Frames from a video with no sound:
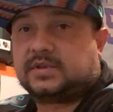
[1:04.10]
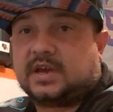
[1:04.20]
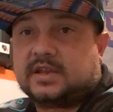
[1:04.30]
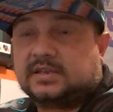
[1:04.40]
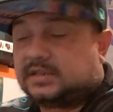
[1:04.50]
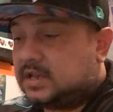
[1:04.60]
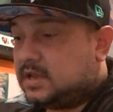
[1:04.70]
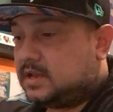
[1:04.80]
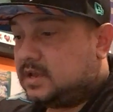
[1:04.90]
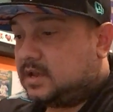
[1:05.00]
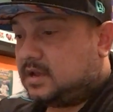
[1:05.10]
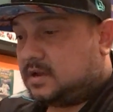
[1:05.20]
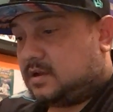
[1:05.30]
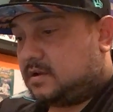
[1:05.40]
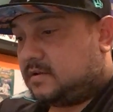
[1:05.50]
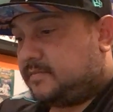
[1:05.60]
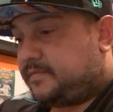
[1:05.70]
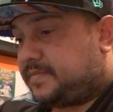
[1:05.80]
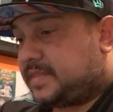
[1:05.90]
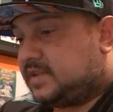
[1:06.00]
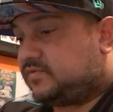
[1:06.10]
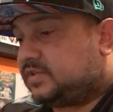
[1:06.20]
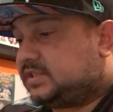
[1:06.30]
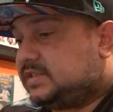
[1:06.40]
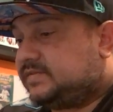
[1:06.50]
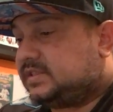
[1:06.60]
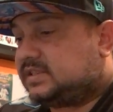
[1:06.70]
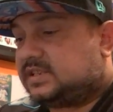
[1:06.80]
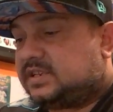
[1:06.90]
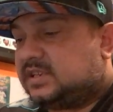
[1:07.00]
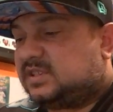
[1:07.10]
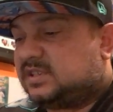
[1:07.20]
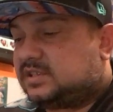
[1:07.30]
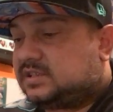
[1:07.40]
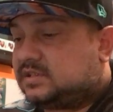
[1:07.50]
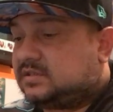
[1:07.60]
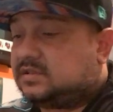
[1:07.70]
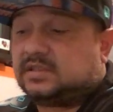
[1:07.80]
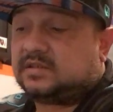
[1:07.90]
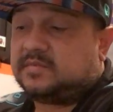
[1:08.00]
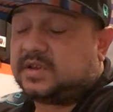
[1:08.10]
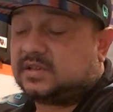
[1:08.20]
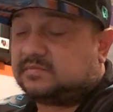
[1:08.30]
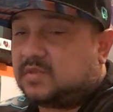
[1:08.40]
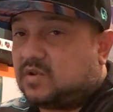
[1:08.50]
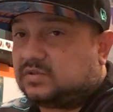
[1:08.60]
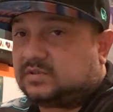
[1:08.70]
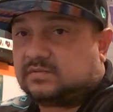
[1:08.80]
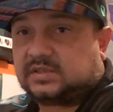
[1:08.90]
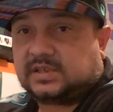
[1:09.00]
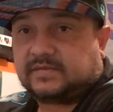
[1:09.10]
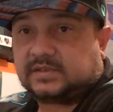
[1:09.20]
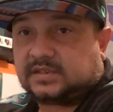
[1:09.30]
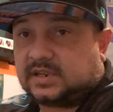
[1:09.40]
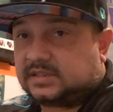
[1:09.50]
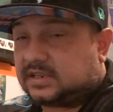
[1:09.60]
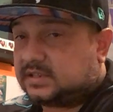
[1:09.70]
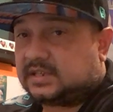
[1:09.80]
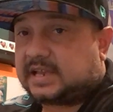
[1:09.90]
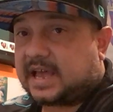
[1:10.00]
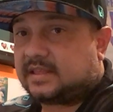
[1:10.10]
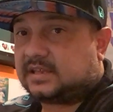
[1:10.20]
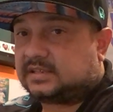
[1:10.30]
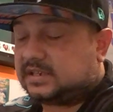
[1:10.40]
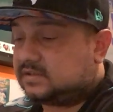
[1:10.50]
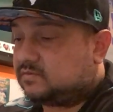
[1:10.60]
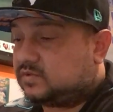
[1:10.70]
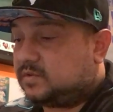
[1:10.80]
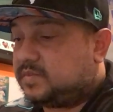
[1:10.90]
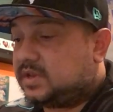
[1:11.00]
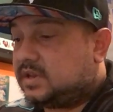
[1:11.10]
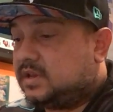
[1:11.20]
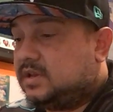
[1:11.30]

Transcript: tutties. His receiving statistics, this would be his most receiving statistics he's had this season, which would be